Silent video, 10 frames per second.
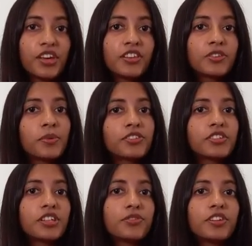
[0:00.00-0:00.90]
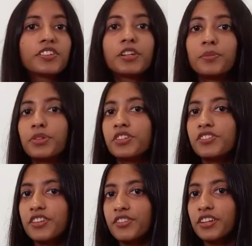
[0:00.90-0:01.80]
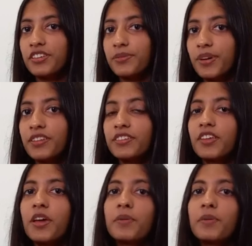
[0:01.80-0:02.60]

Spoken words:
especially if it's computer generated ones.